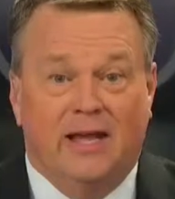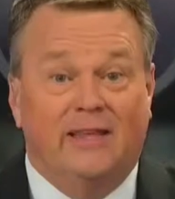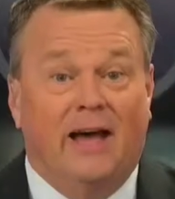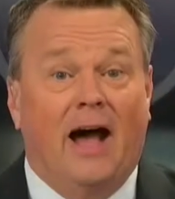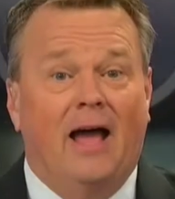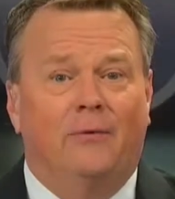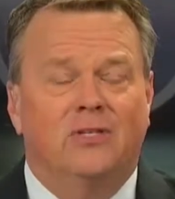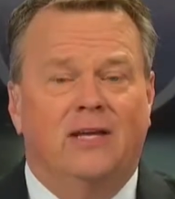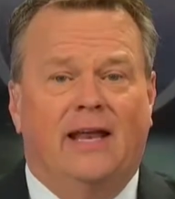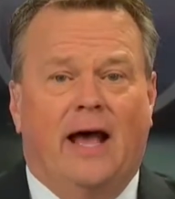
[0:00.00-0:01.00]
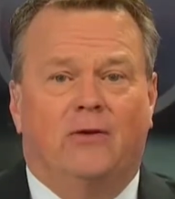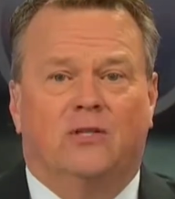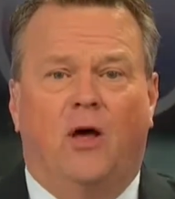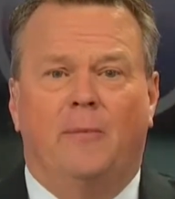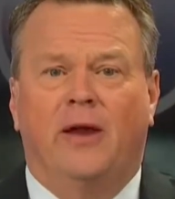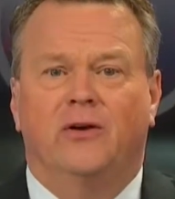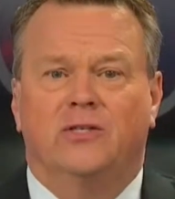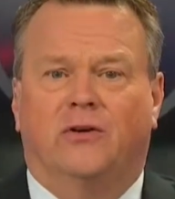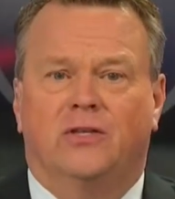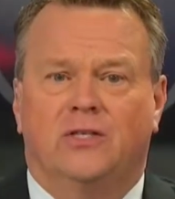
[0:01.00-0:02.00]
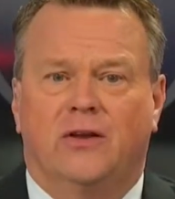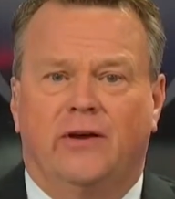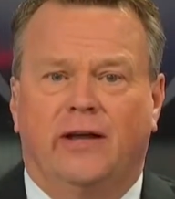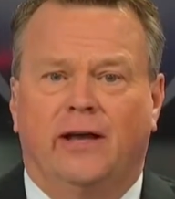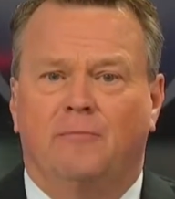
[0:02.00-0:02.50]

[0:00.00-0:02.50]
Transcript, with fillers: the Iowa State House, lawmakers are considering